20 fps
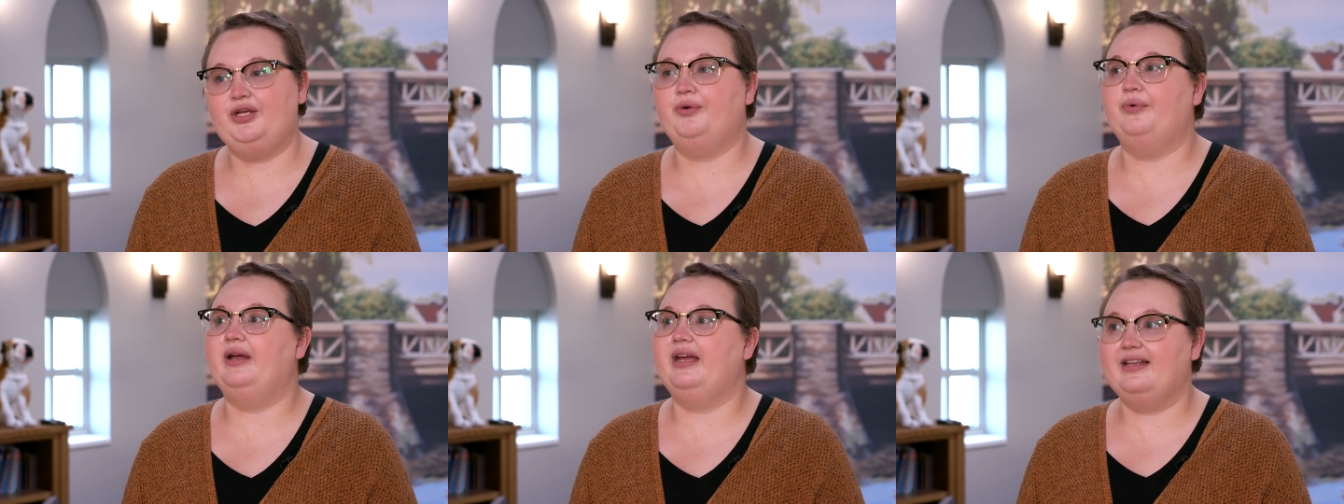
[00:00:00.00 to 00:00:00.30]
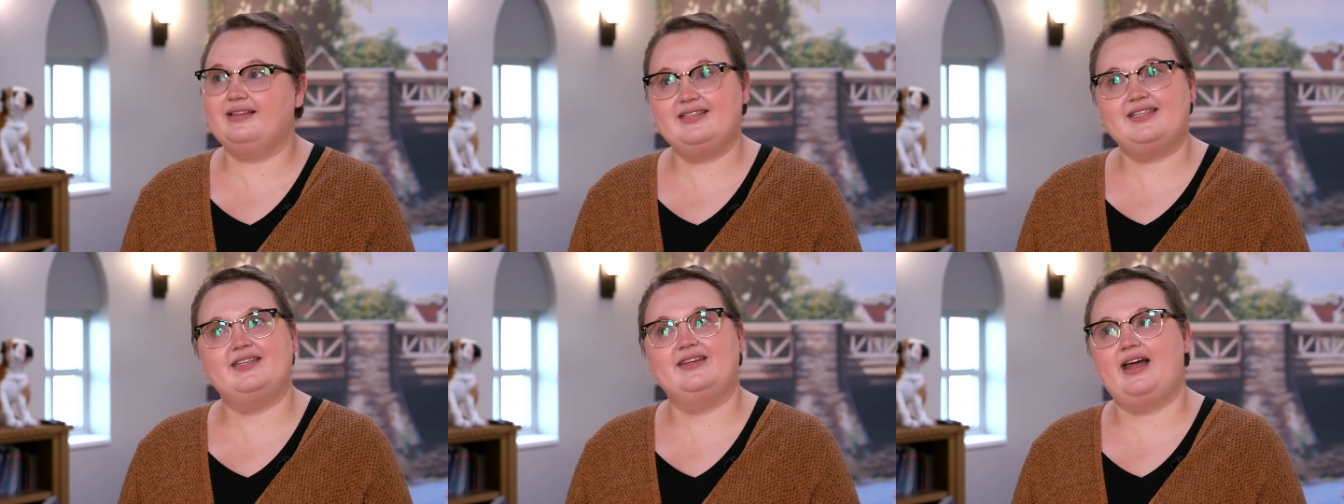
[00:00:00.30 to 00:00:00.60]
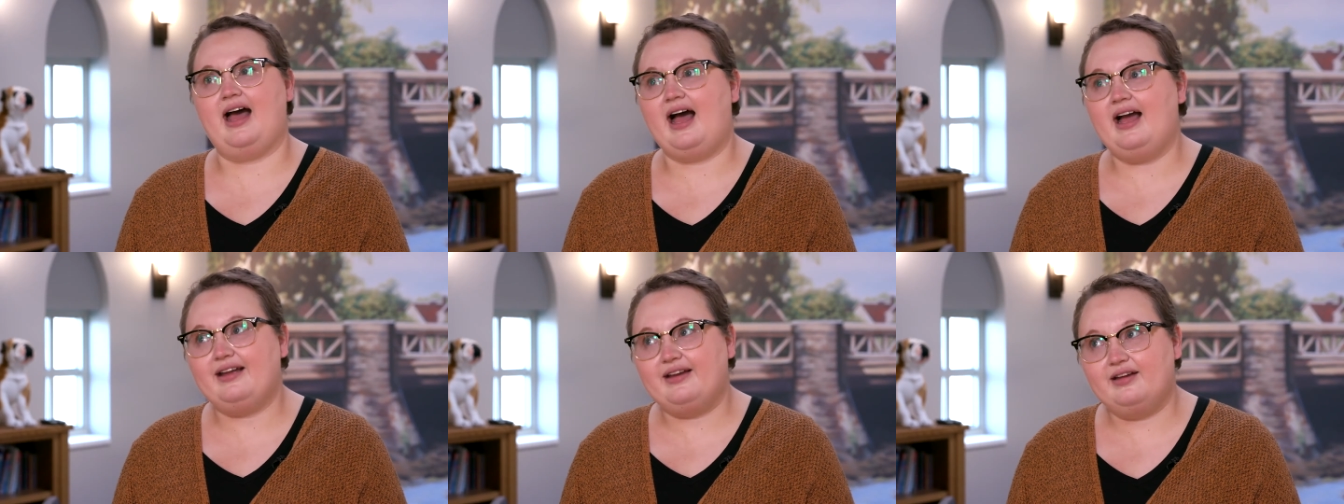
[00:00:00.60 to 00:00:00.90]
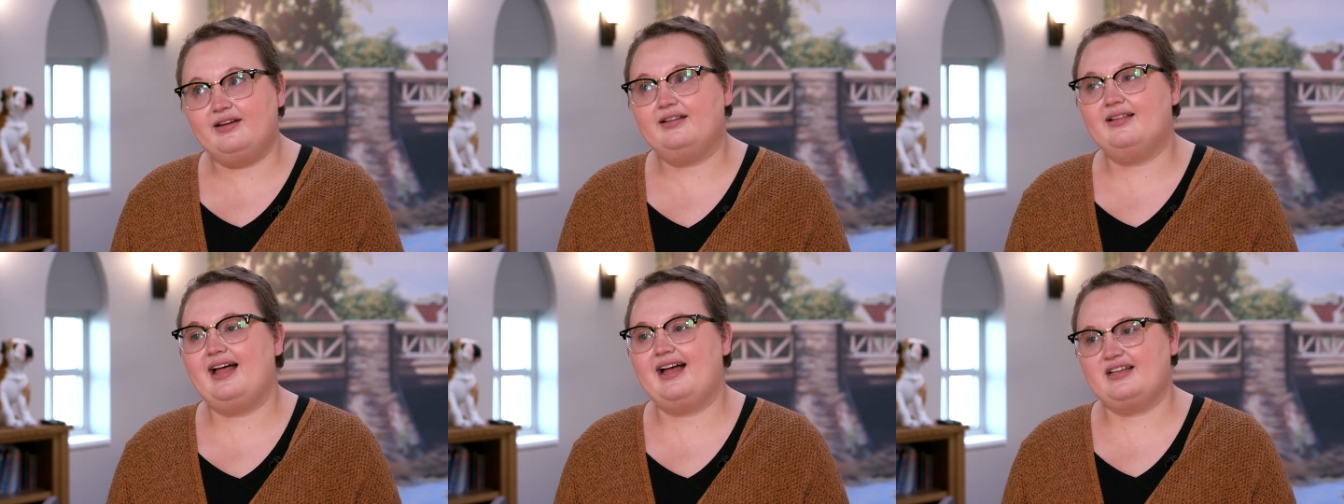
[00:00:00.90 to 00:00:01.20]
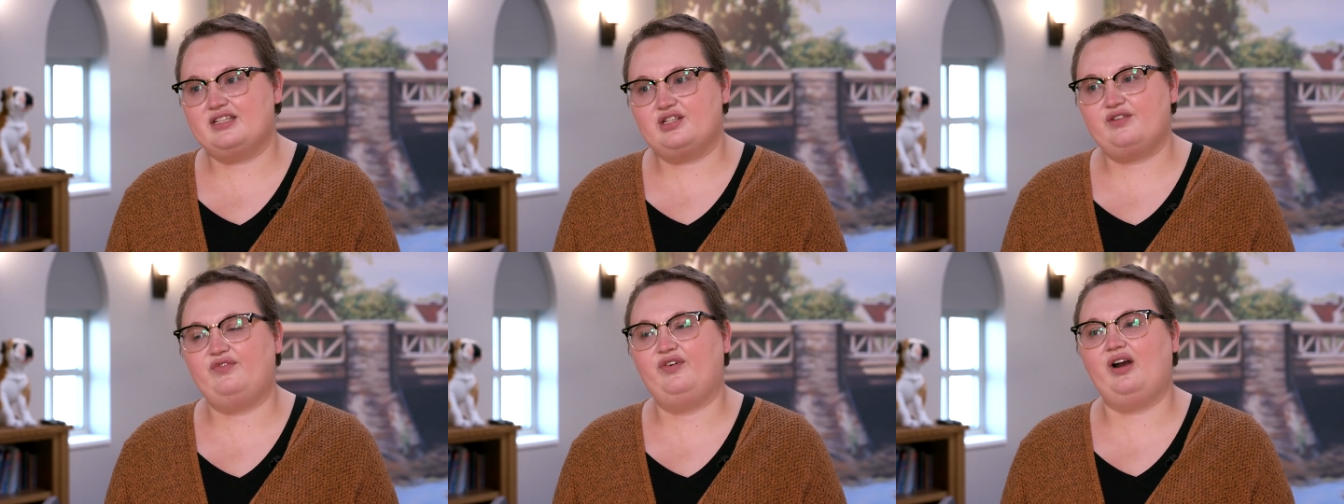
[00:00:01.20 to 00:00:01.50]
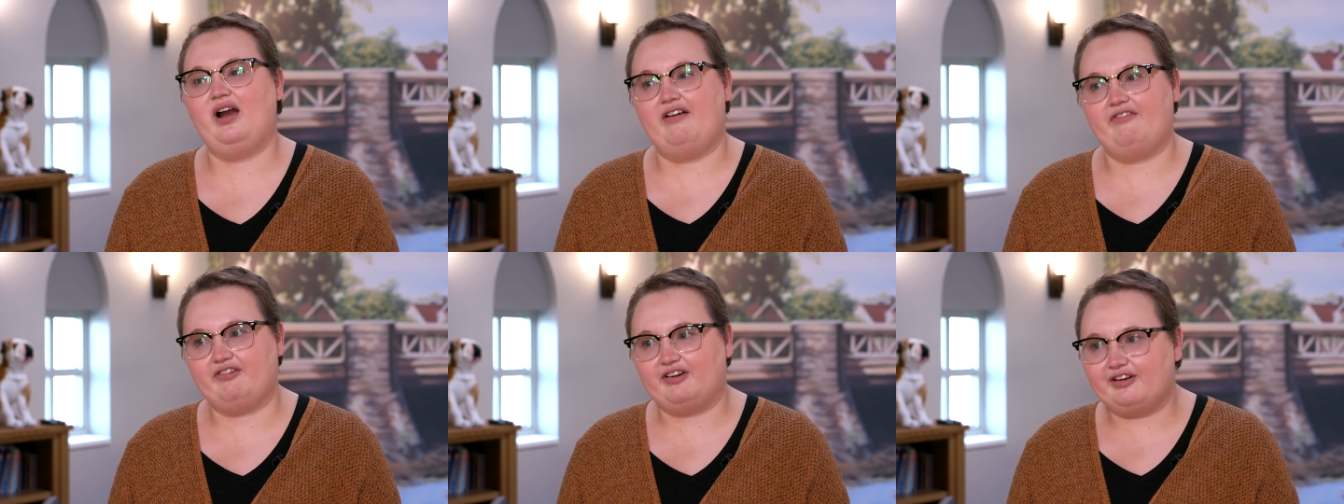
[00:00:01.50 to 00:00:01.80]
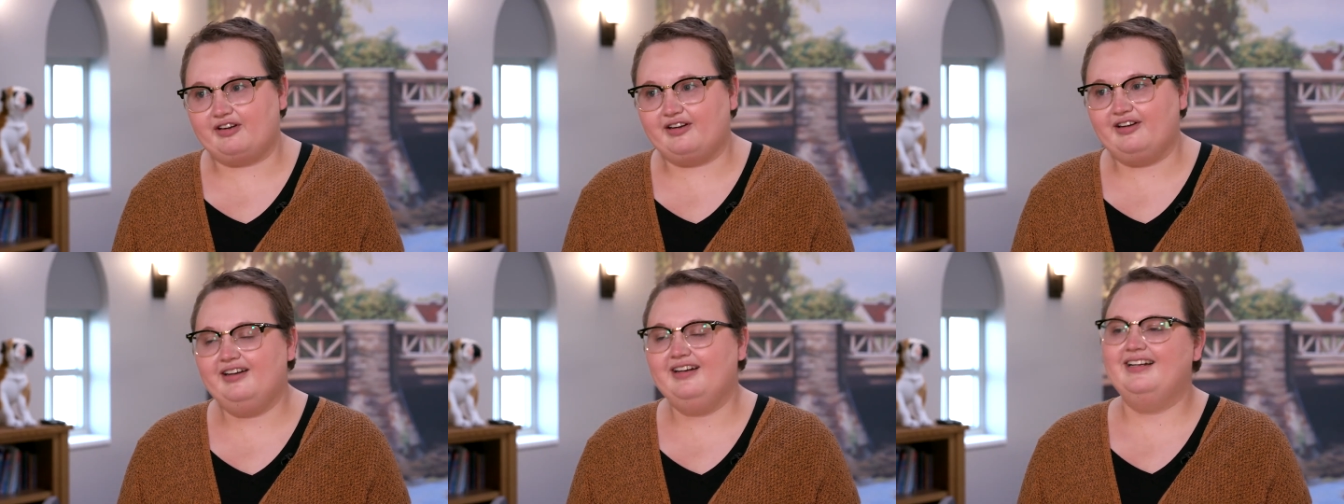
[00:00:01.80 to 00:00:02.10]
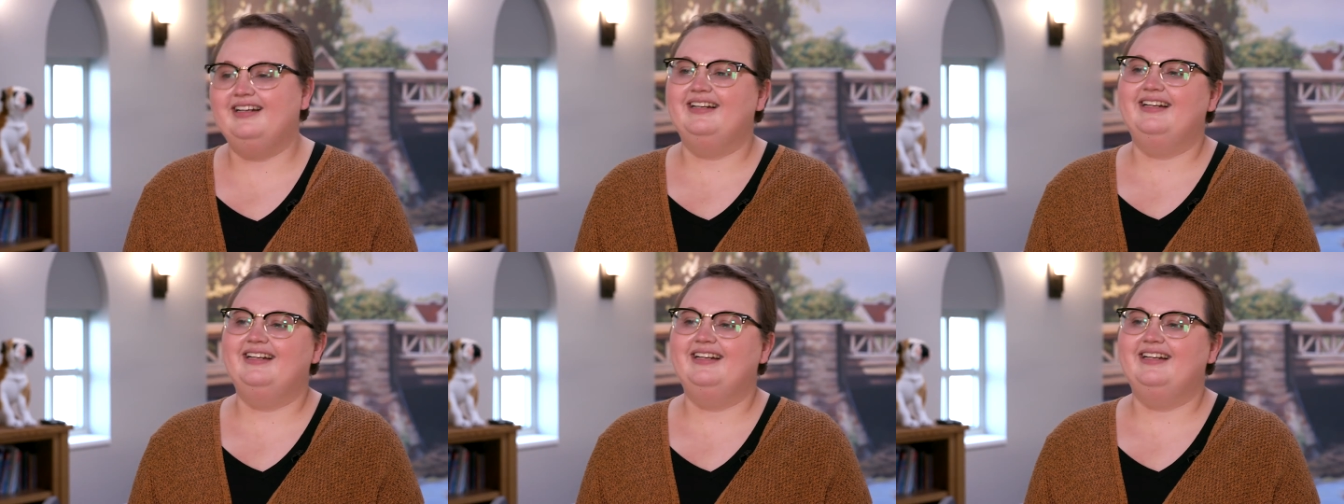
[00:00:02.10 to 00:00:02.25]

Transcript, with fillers: you it's not gonna last forever.